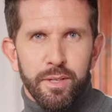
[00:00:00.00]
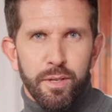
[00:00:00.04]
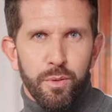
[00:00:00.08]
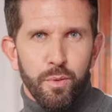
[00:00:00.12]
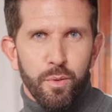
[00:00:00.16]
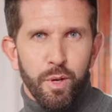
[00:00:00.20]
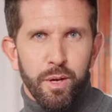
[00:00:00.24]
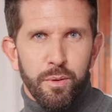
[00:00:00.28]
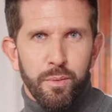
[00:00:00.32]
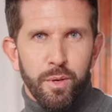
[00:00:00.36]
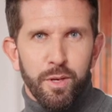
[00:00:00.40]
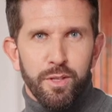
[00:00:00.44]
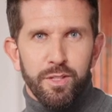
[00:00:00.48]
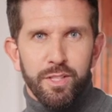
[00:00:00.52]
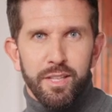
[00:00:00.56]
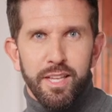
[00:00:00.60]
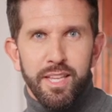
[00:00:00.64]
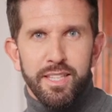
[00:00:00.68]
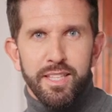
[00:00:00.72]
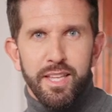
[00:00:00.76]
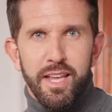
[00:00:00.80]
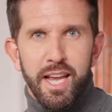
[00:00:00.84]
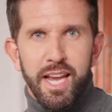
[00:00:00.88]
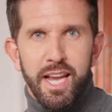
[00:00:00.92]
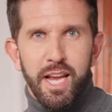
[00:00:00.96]
Quillbot
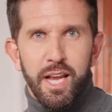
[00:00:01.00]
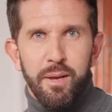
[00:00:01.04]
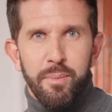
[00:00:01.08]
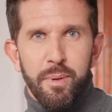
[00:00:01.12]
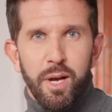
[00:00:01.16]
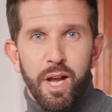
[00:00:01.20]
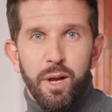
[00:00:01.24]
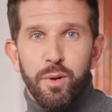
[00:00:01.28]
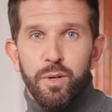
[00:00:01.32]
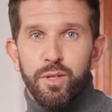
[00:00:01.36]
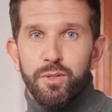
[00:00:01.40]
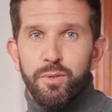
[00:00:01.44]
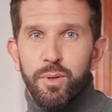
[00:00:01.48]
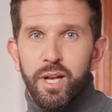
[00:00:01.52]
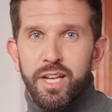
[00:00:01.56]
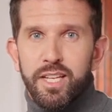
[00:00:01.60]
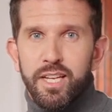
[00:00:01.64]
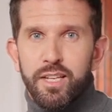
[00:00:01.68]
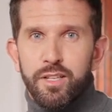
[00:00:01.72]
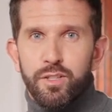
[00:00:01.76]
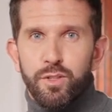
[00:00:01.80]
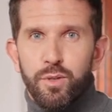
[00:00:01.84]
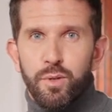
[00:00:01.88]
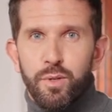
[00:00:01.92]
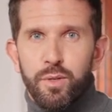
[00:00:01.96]
is an AI powered
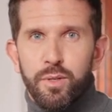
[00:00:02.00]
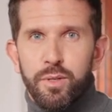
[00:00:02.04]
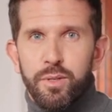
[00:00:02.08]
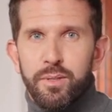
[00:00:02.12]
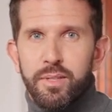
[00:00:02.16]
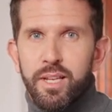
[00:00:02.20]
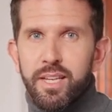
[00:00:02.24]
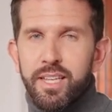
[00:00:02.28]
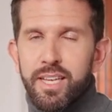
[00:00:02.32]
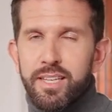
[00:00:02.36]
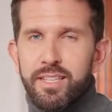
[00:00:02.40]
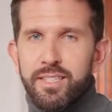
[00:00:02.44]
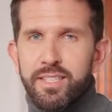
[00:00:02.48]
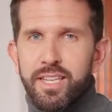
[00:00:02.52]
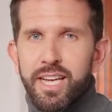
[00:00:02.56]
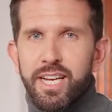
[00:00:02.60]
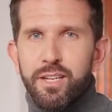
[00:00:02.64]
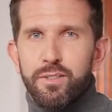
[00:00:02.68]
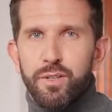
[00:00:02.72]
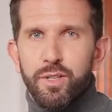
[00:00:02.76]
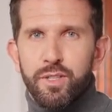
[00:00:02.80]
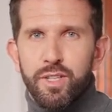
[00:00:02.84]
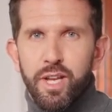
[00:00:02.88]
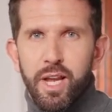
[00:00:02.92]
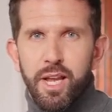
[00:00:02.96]
writing tool that can save
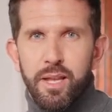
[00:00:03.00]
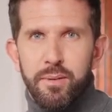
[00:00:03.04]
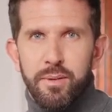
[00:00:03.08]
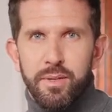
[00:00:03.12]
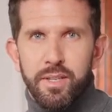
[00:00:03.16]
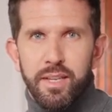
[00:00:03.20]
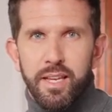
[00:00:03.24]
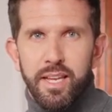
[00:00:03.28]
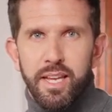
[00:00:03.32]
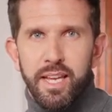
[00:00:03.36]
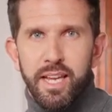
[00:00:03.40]
you time,